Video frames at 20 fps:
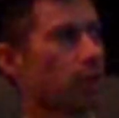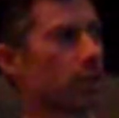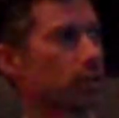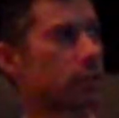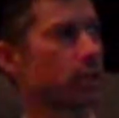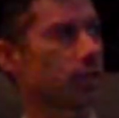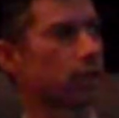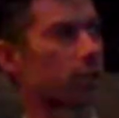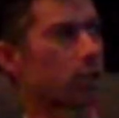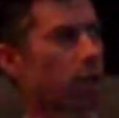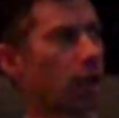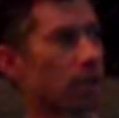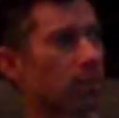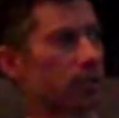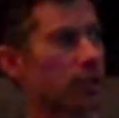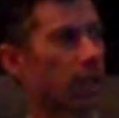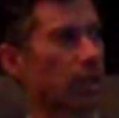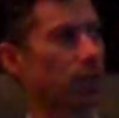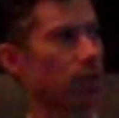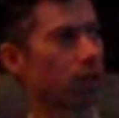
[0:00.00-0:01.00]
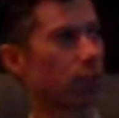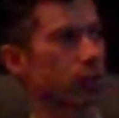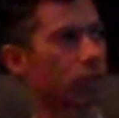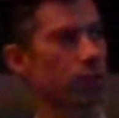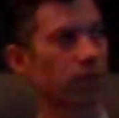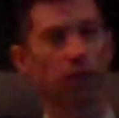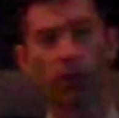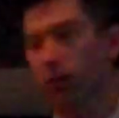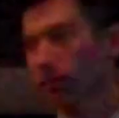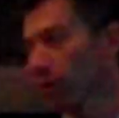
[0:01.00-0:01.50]
6 times
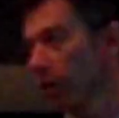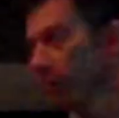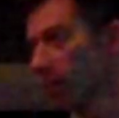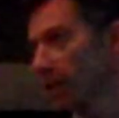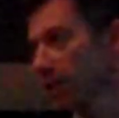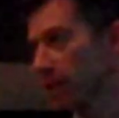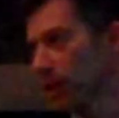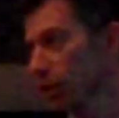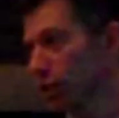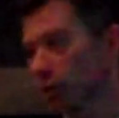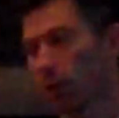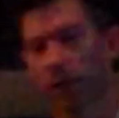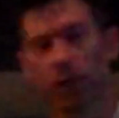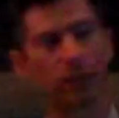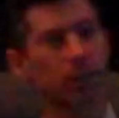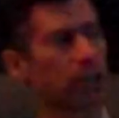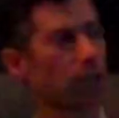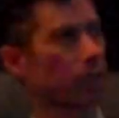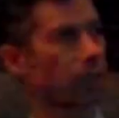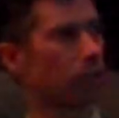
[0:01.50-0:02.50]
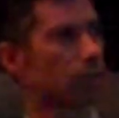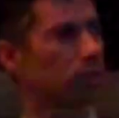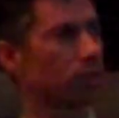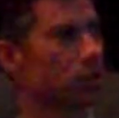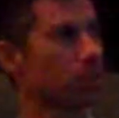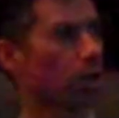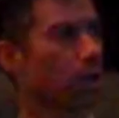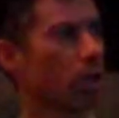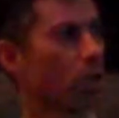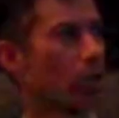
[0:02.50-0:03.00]
800 in 3 minutes and 20
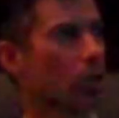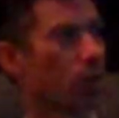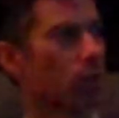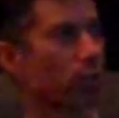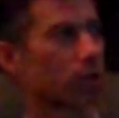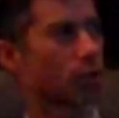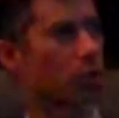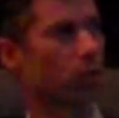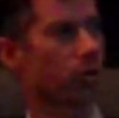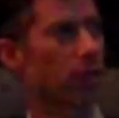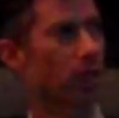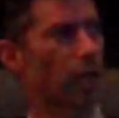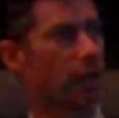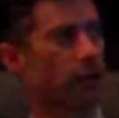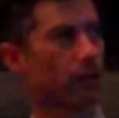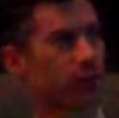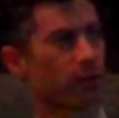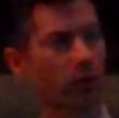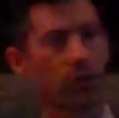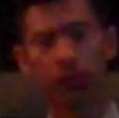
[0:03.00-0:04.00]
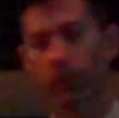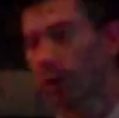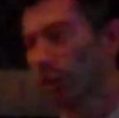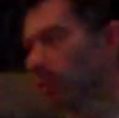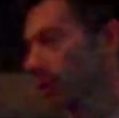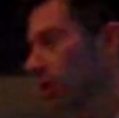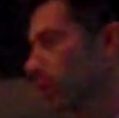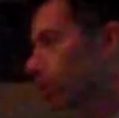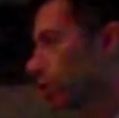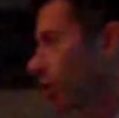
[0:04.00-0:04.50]
seconds, with 2.5 to
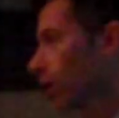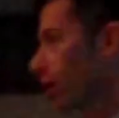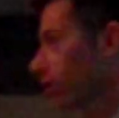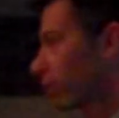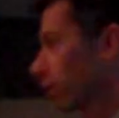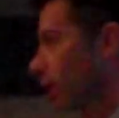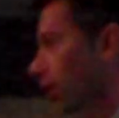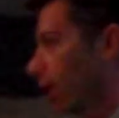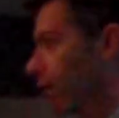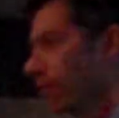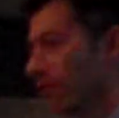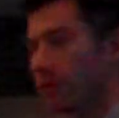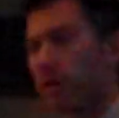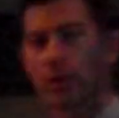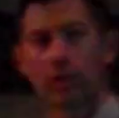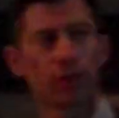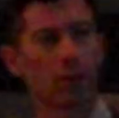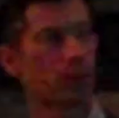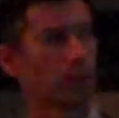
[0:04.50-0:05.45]
3-minute jog recovery.